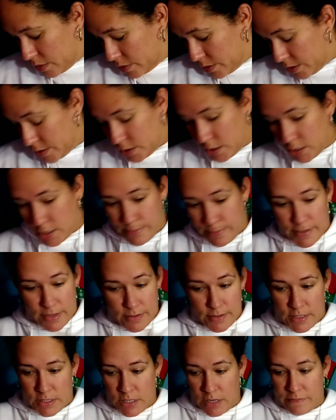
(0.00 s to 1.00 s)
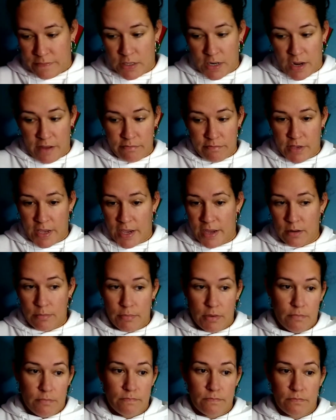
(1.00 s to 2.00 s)
This has been stuff that I've kind of
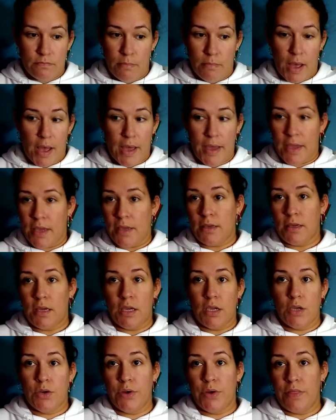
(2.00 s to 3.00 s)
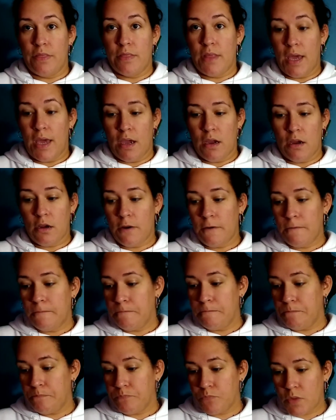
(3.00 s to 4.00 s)
been buying here and there
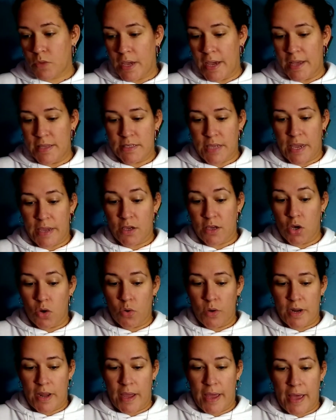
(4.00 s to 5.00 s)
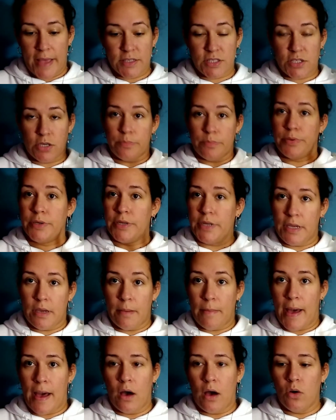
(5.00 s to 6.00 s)
as I go and as they're putting
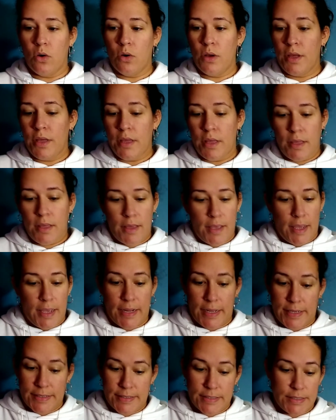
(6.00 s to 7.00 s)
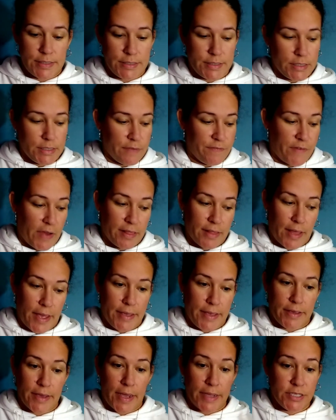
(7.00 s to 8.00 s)
them out and I see stuff I
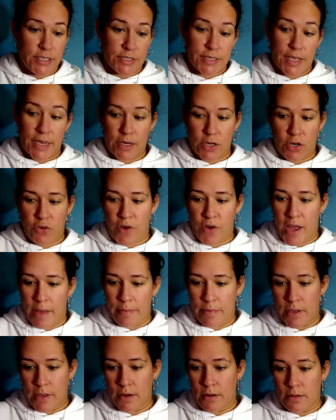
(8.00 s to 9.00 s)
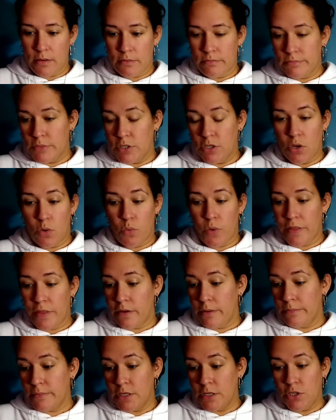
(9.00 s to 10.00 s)
like. I just kind of grab it you know
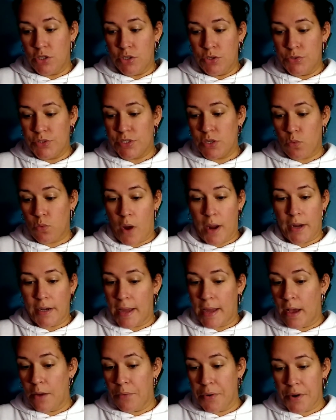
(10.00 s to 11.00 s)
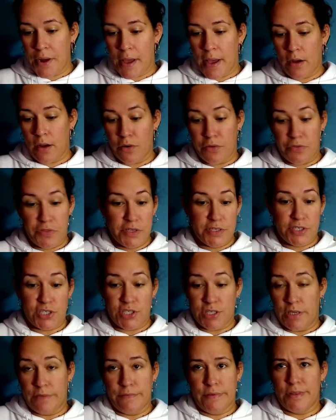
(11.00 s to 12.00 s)
whether i'm going to use it right now or not or this
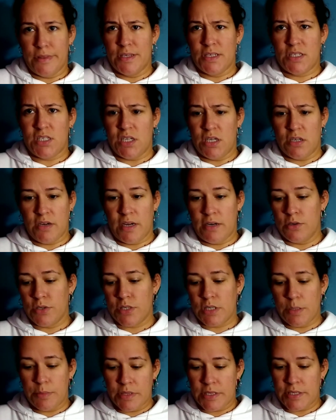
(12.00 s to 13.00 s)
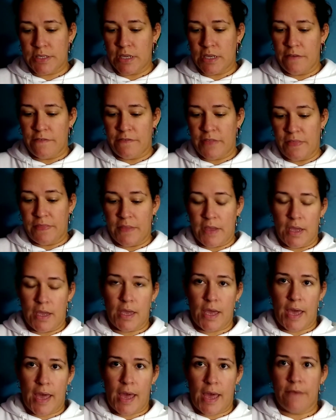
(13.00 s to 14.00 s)
even this year i know some of the stuff that
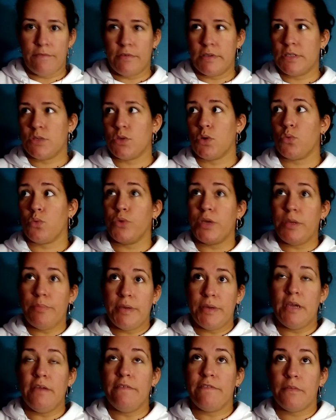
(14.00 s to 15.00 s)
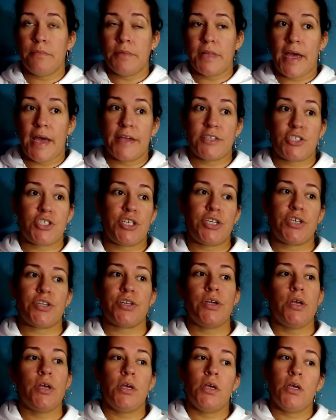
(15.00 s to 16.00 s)
they have is a repeat from last year